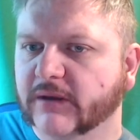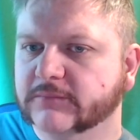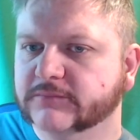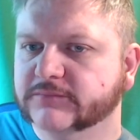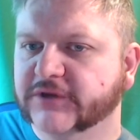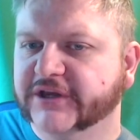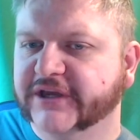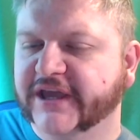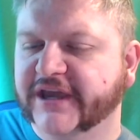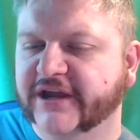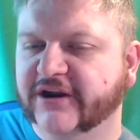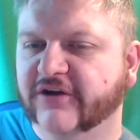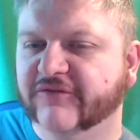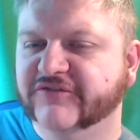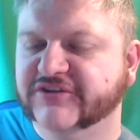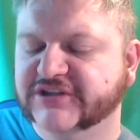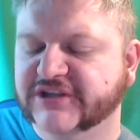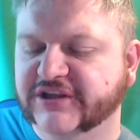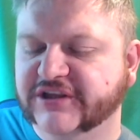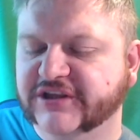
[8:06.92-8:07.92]
Again,
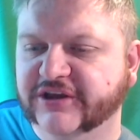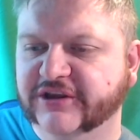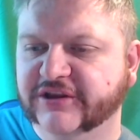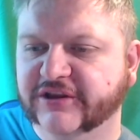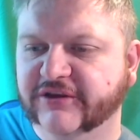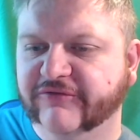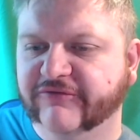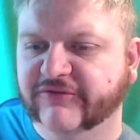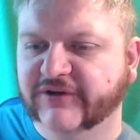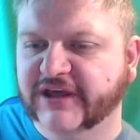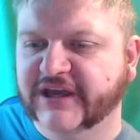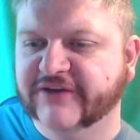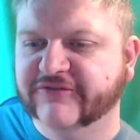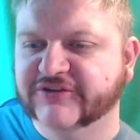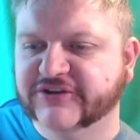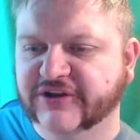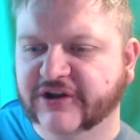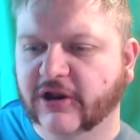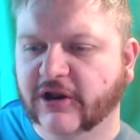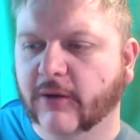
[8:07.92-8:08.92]
obviously the
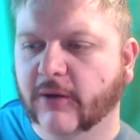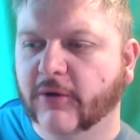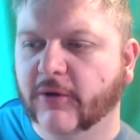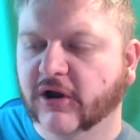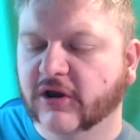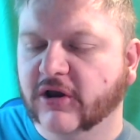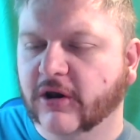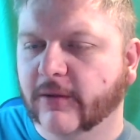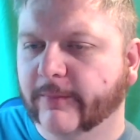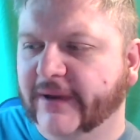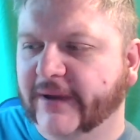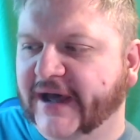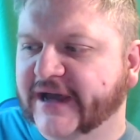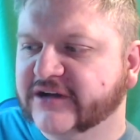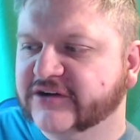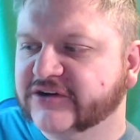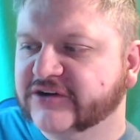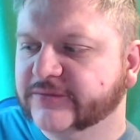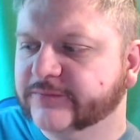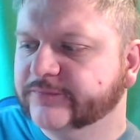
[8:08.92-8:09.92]
flavour's a lot more
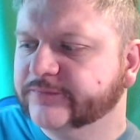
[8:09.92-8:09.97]
compact.